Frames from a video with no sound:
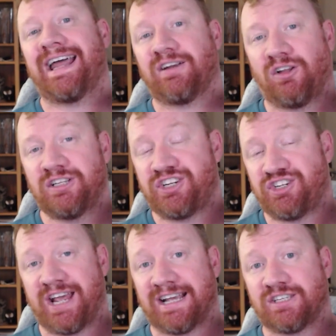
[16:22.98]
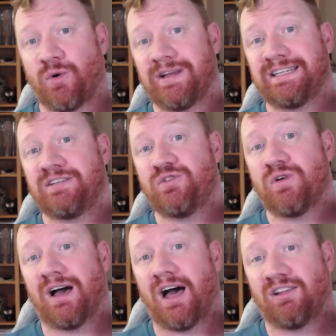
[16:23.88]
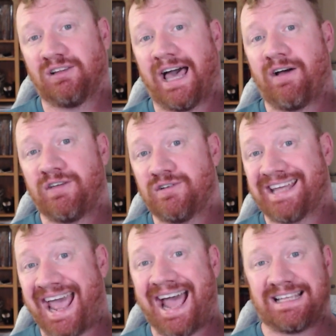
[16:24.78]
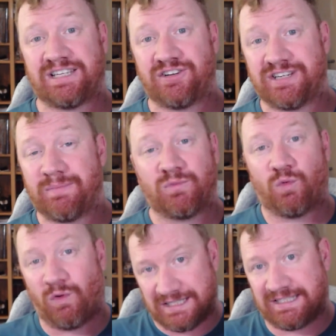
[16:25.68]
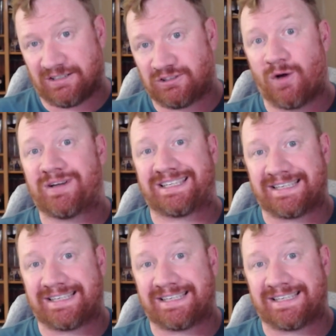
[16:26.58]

knowledge check is going to allow you to ask your GM, what's their lowest